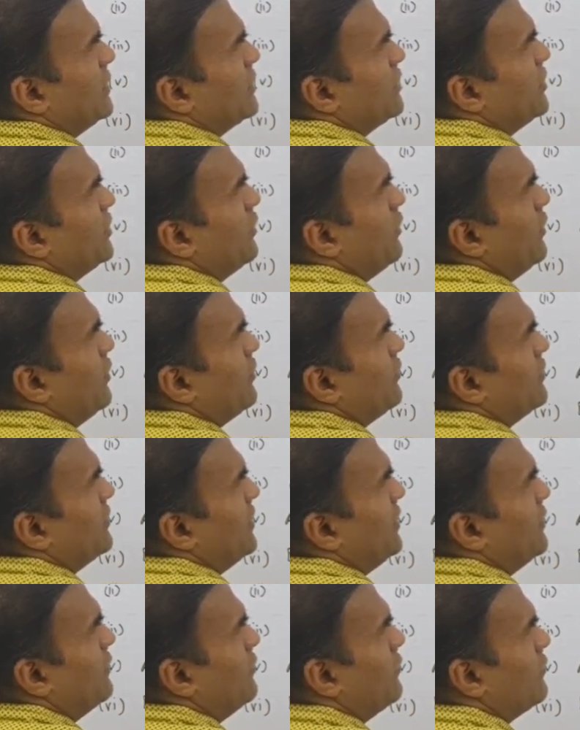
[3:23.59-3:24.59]
0 into
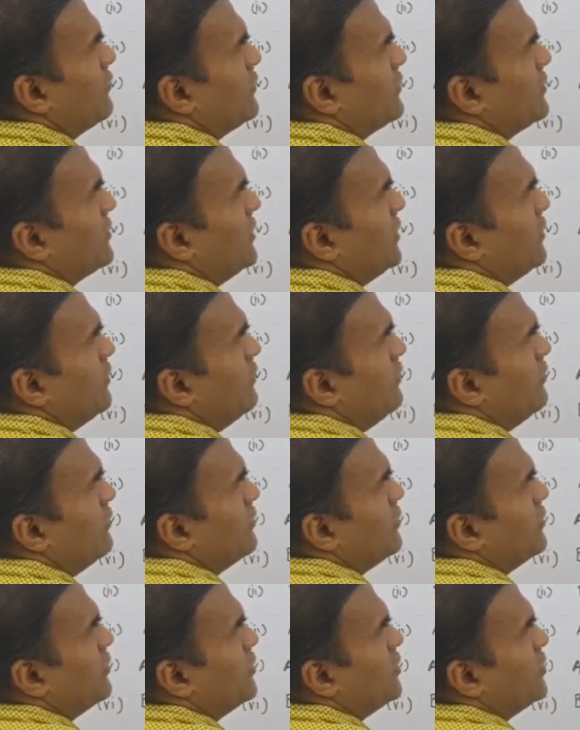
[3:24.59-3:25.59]
0, 0.
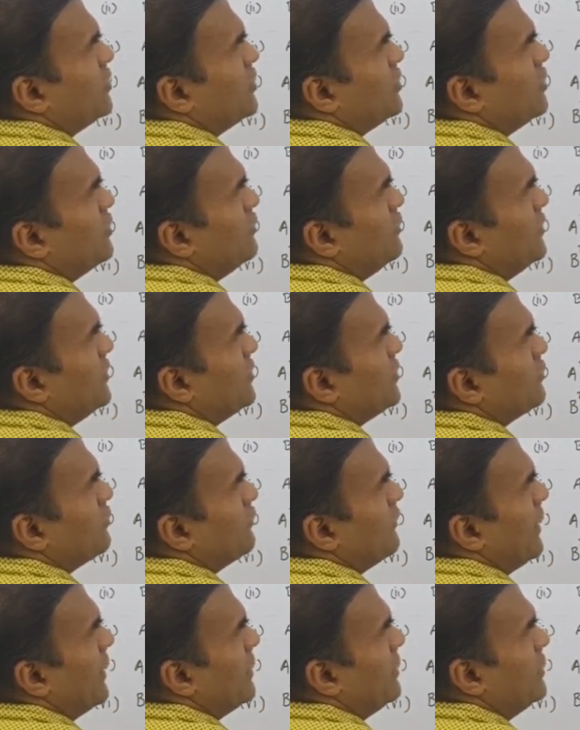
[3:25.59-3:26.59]
2 into
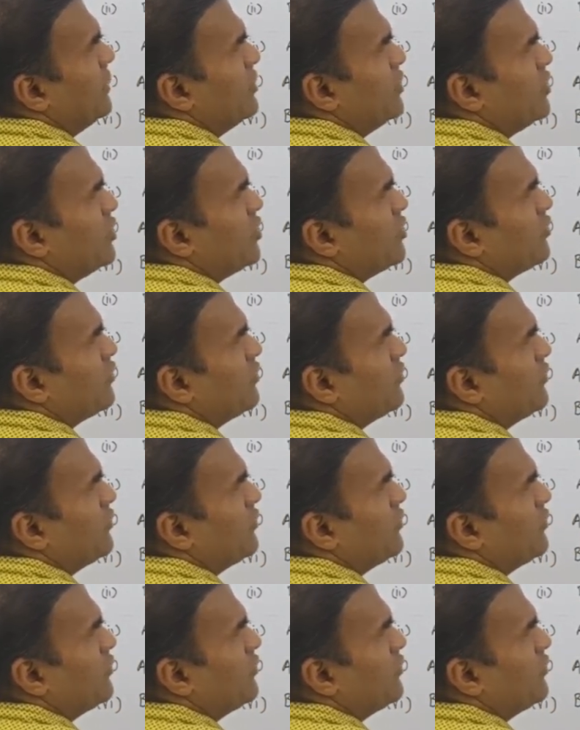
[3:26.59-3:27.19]
1, 2.